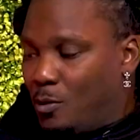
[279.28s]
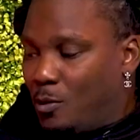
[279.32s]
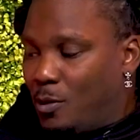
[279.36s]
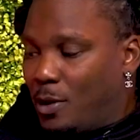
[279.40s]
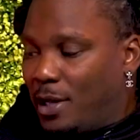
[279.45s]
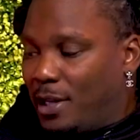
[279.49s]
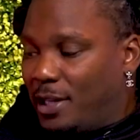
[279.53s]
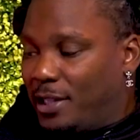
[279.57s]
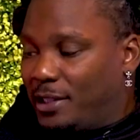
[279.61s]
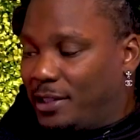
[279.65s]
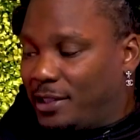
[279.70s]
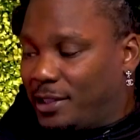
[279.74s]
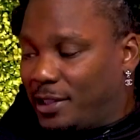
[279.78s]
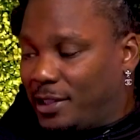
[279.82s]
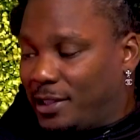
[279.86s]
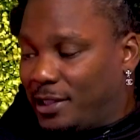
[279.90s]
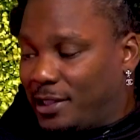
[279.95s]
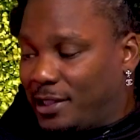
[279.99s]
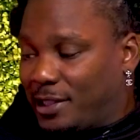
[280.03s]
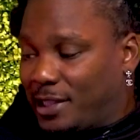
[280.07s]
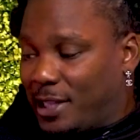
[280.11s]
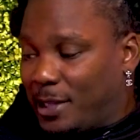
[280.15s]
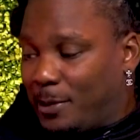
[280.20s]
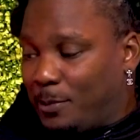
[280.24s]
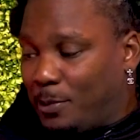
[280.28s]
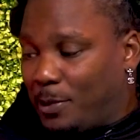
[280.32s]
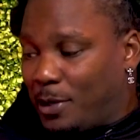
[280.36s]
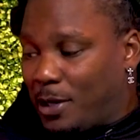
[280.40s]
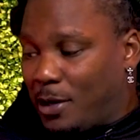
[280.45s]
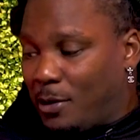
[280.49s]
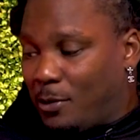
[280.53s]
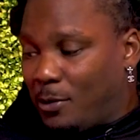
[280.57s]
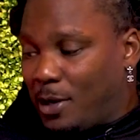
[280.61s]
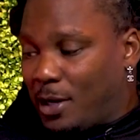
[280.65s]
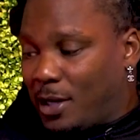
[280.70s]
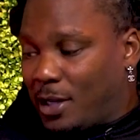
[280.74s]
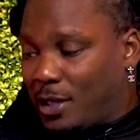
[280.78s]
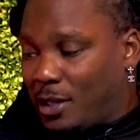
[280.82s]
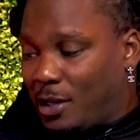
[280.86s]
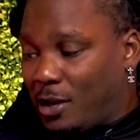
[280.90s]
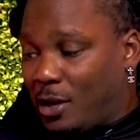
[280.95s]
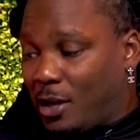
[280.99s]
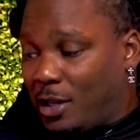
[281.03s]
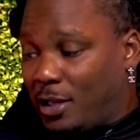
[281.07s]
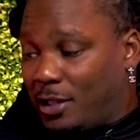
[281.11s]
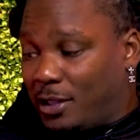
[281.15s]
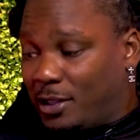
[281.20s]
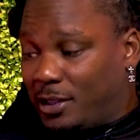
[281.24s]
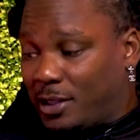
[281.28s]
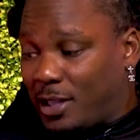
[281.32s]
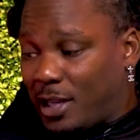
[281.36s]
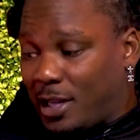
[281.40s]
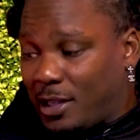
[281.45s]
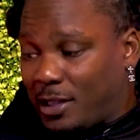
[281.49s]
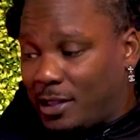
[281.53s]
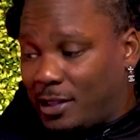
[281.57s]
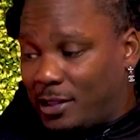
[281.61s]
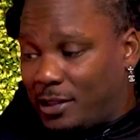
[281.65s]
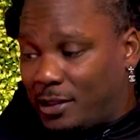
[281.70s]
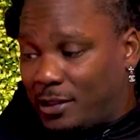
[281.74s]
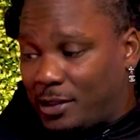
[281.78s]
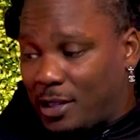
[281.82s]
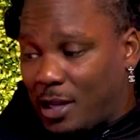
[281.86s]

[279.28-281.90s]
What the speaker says: Well, he's in the 10-player ranking, or he's like in the top